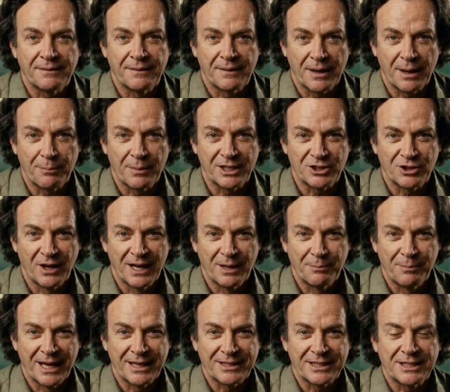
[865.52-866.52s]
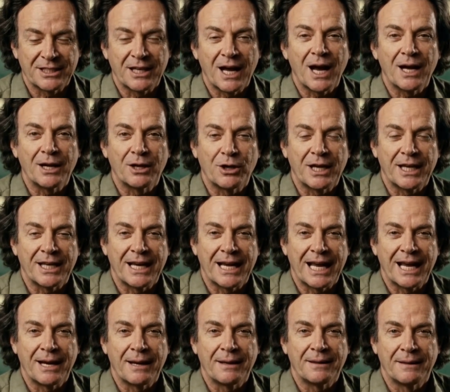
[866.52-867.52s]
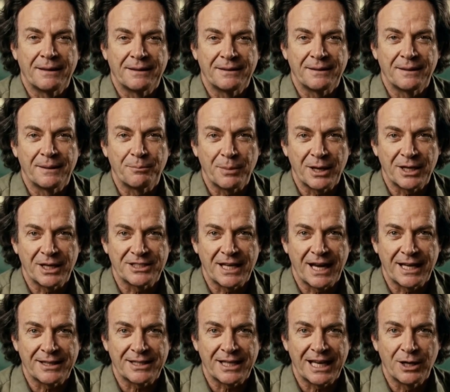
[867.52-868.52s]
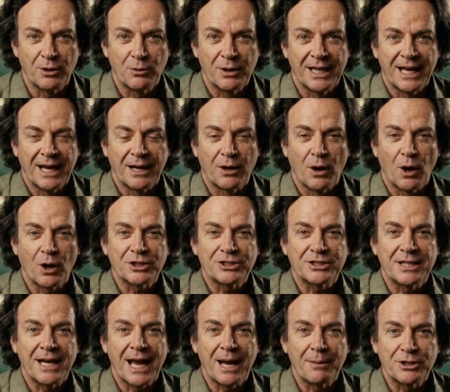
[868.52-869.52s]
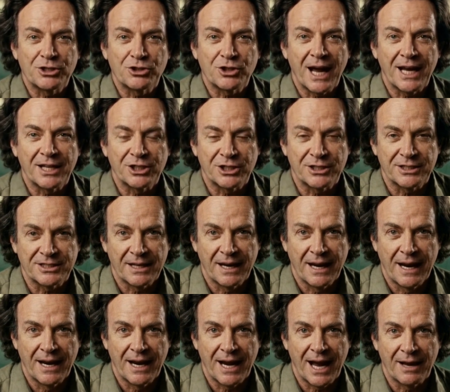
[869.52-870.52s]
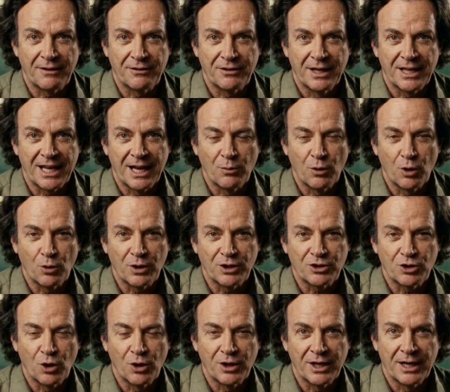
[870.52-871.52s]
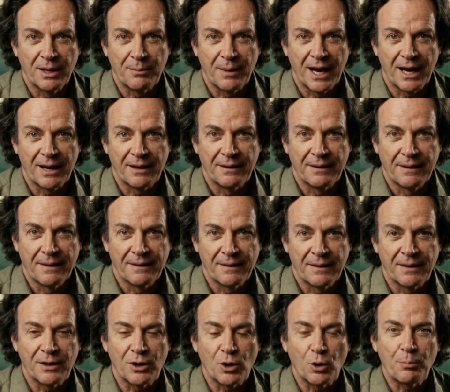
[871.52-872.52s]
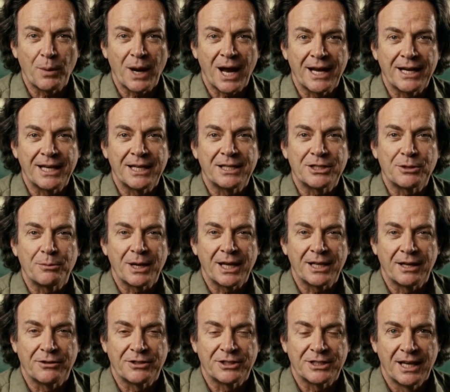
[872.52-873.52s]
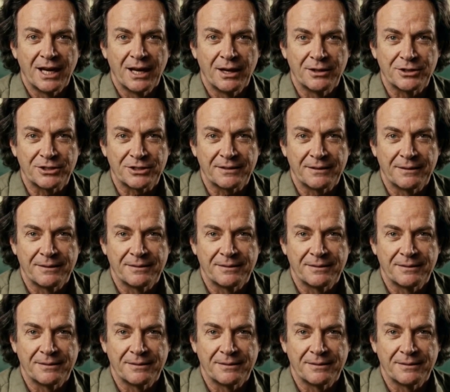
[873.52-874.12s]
Let me try to make this concrete again, because I think we get lost in abstractions and forget what we're talking about. Your body is made of cells.